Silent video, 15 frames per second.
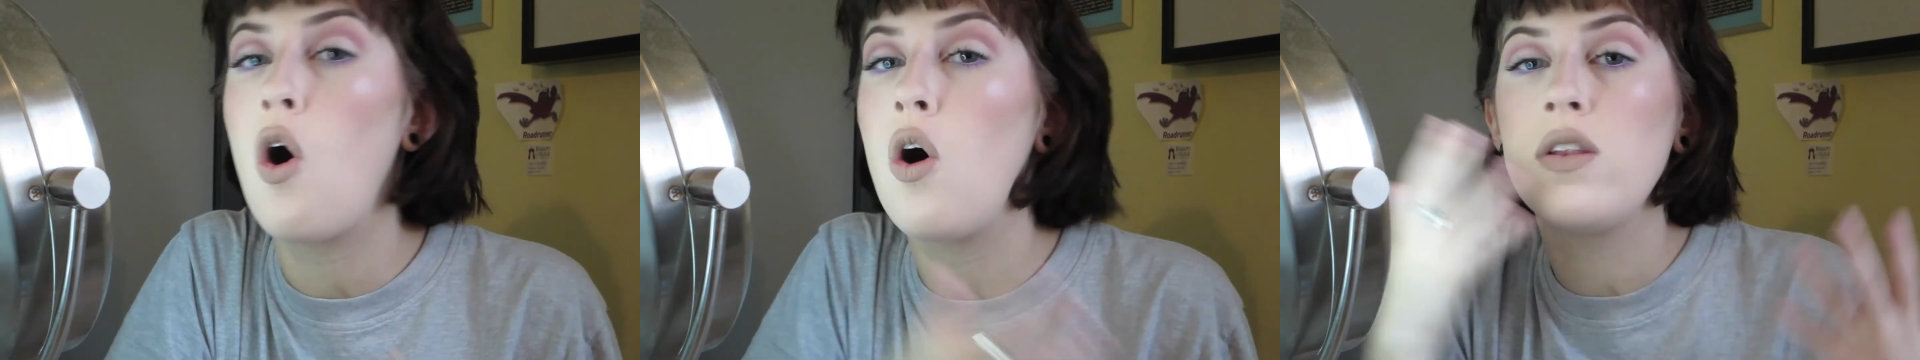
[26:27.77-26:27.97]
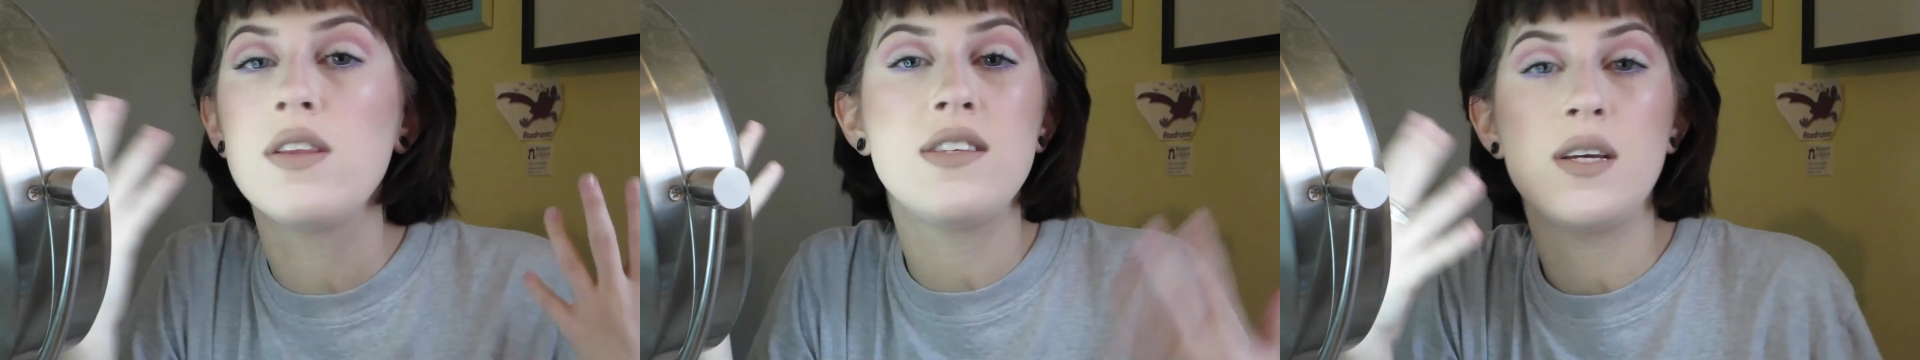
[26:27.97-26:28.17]

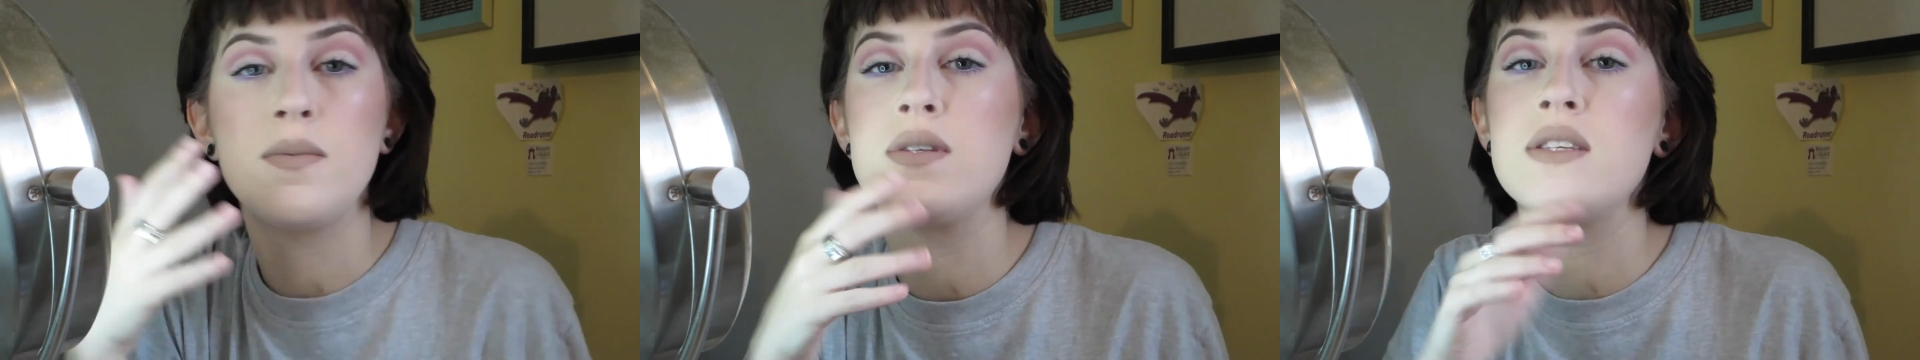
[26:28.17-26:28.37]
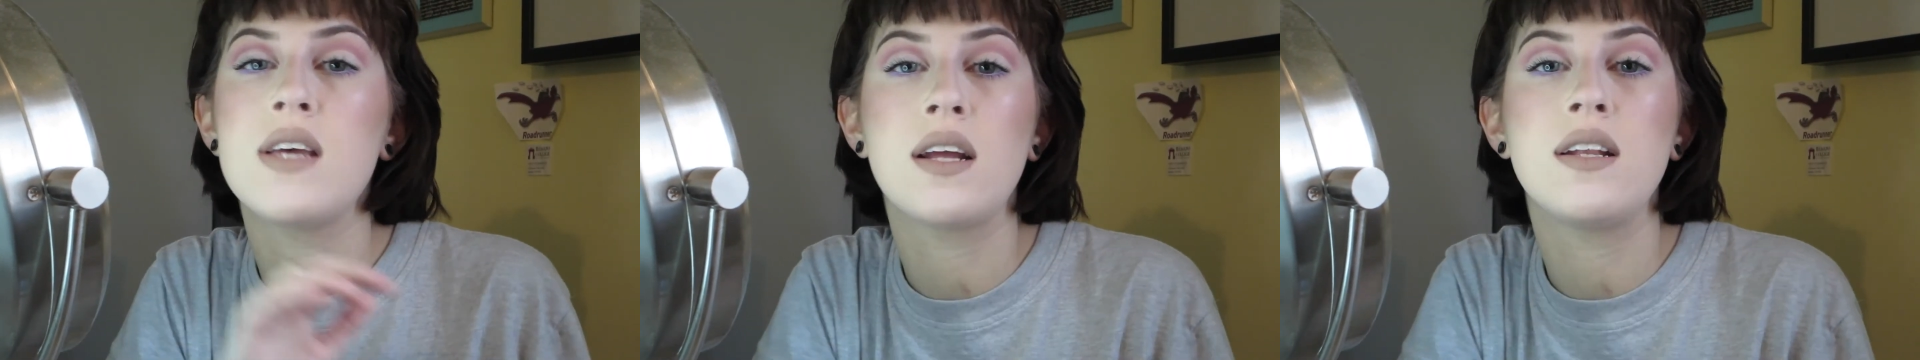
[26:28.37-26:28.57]
all the tips
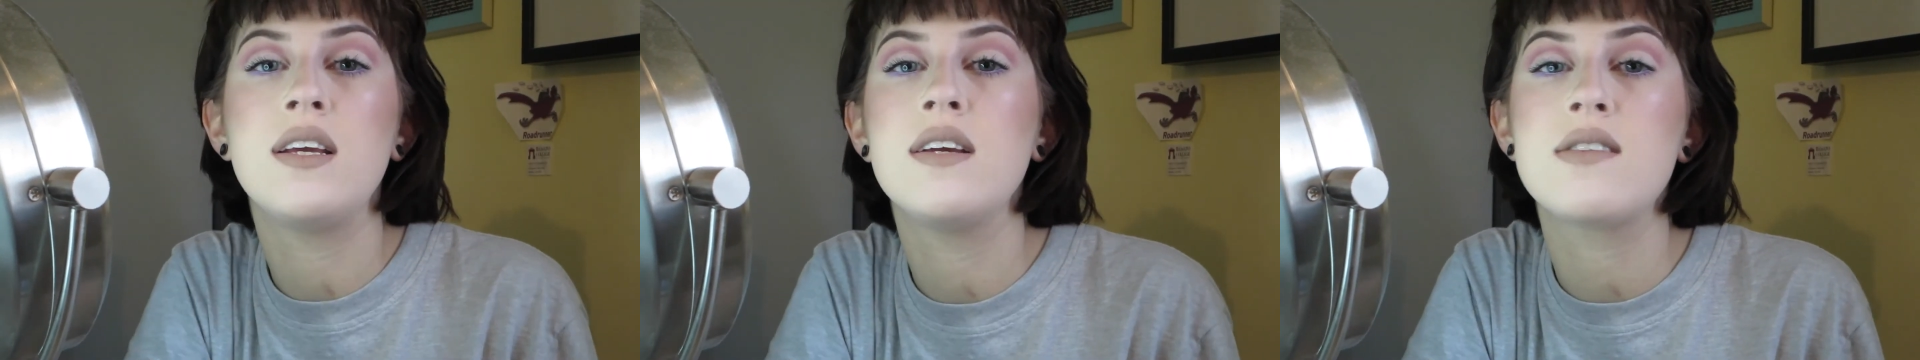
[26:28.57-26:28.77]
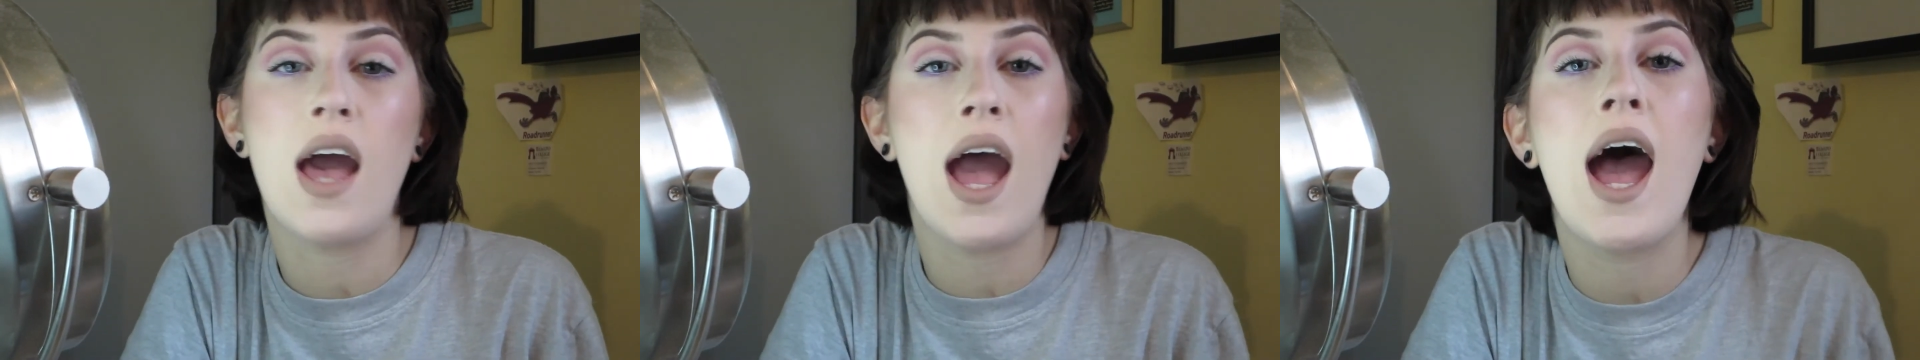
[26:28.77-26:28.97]
and
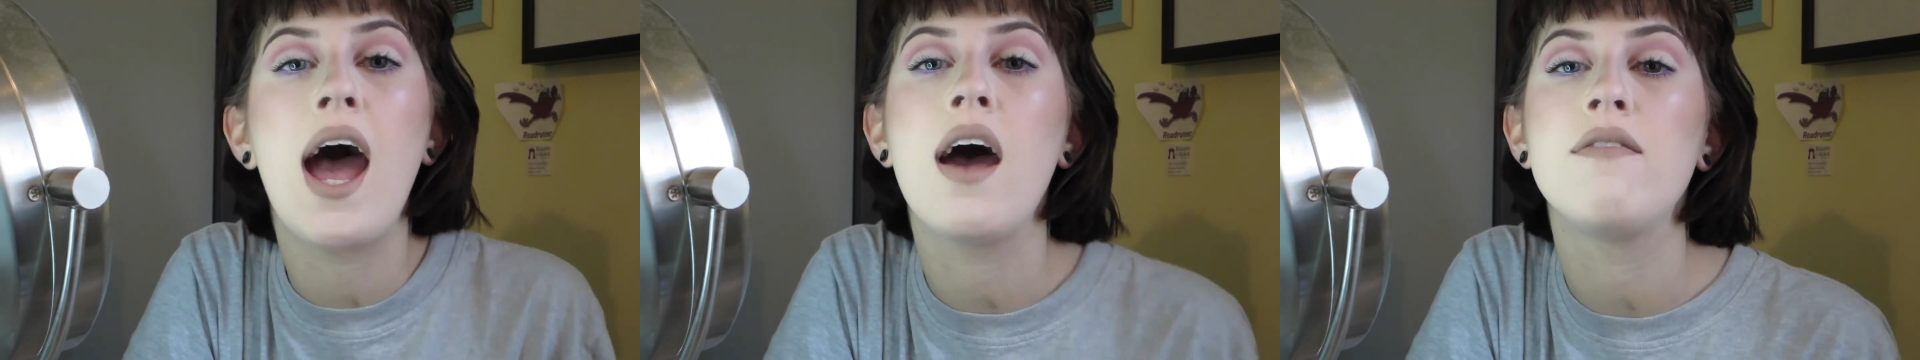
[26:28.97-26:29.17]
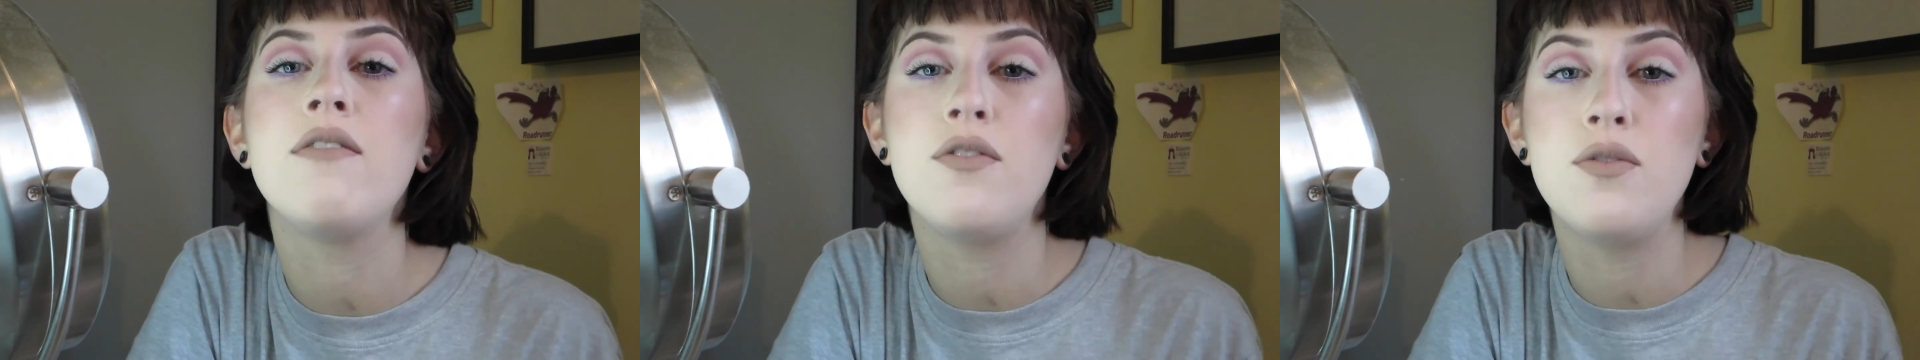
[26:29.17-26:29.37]
techniques I
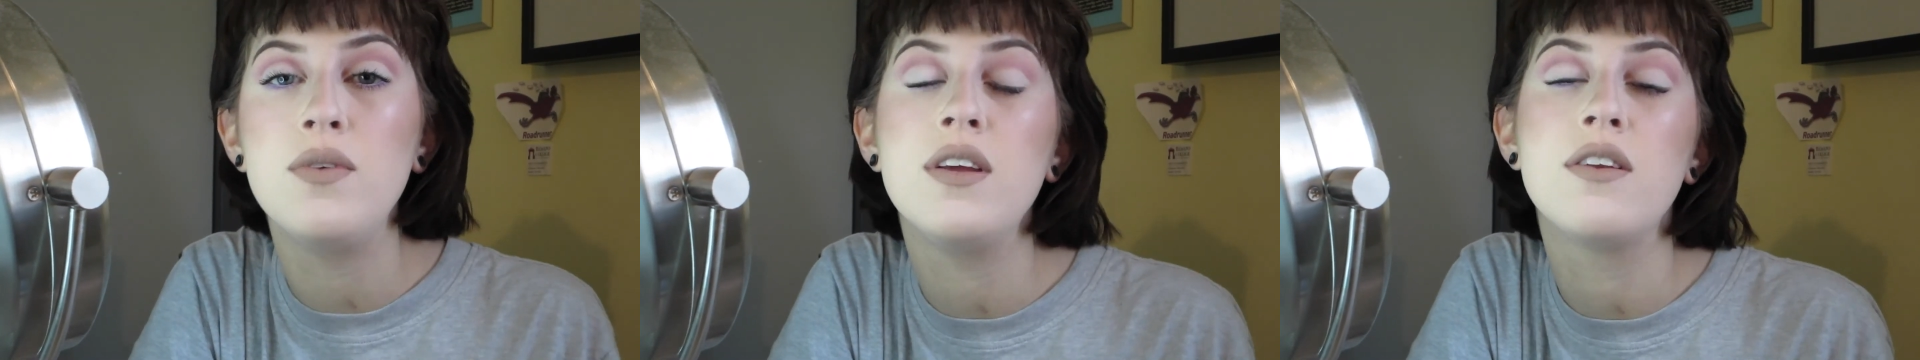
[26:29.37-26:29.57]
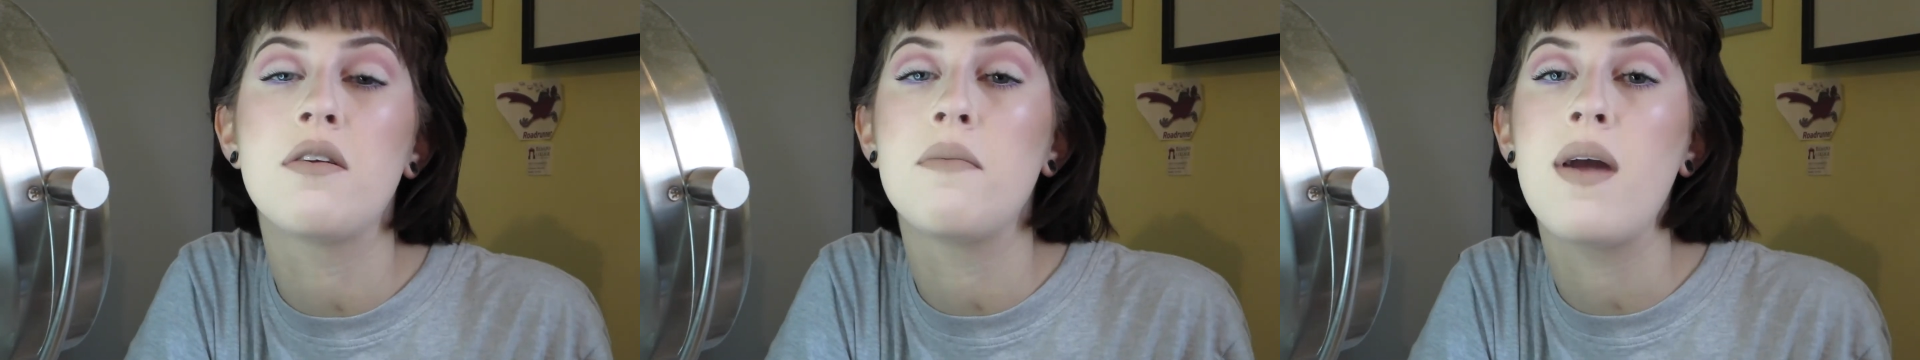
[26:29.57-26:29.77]
have if you
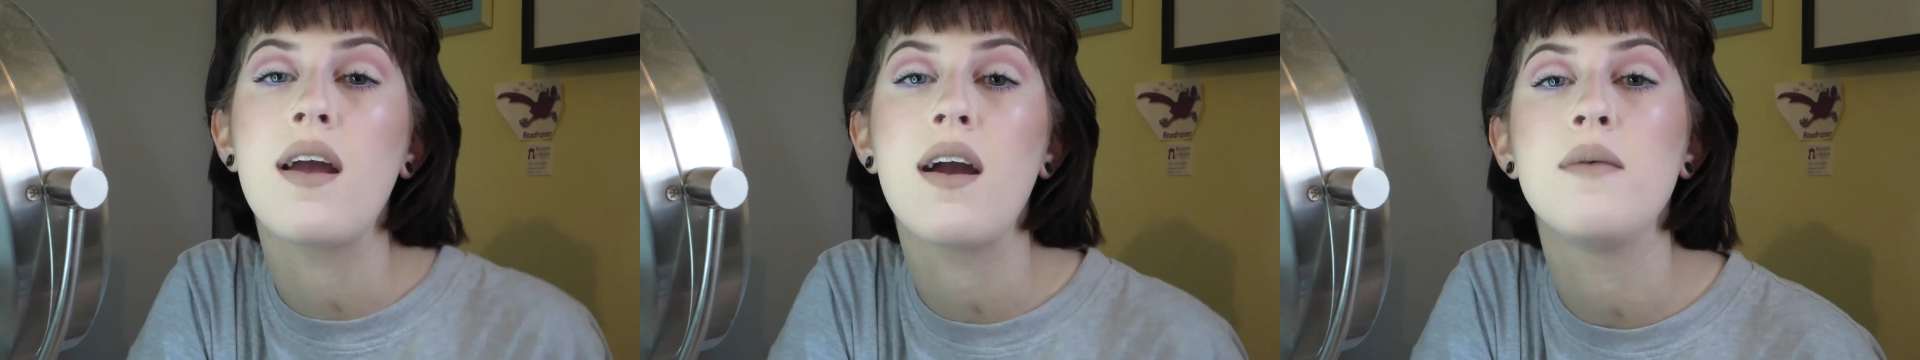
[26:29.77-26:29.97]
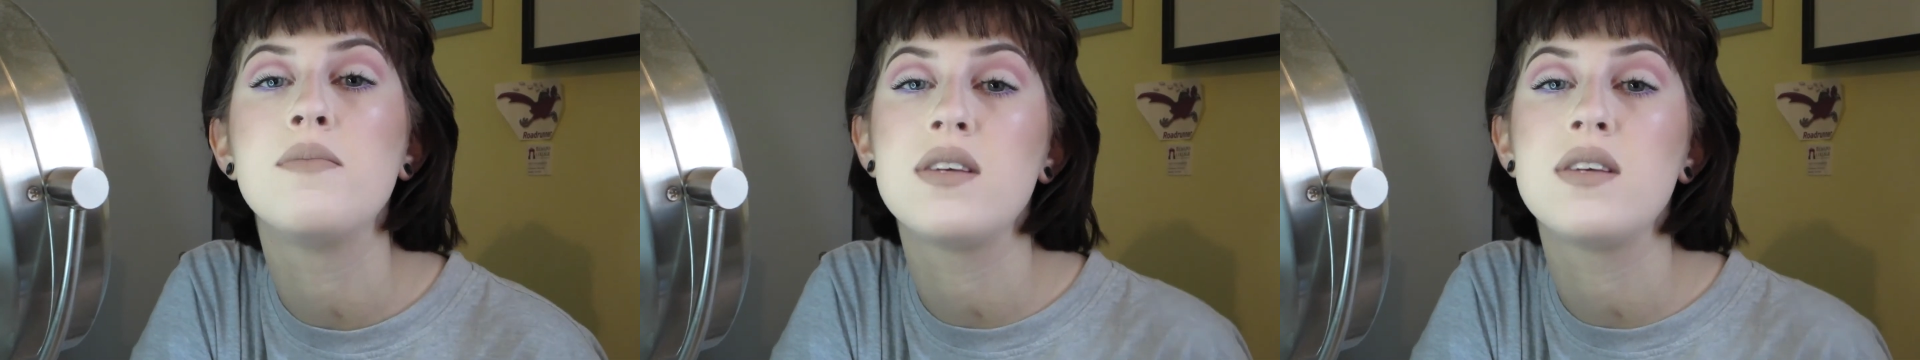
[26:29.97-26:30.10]
need your makeup